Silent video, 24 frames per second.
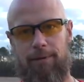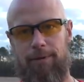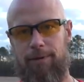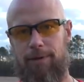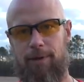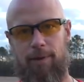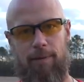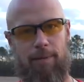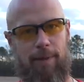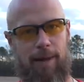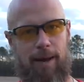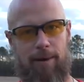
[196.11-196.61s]

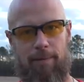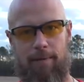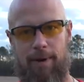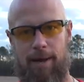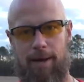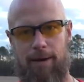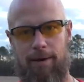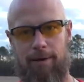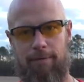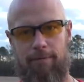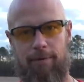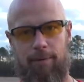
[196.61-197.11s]
go that
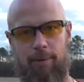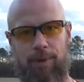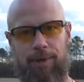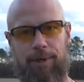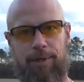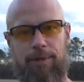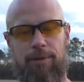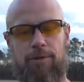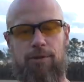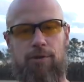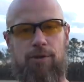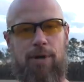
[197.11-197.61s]
route, if you want to
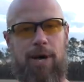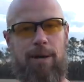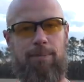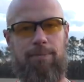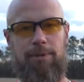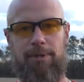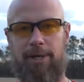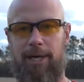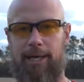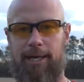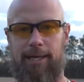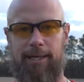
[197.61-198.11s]
go drop
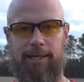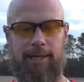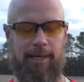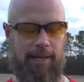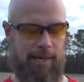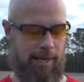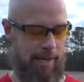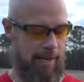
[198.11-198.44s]
leg,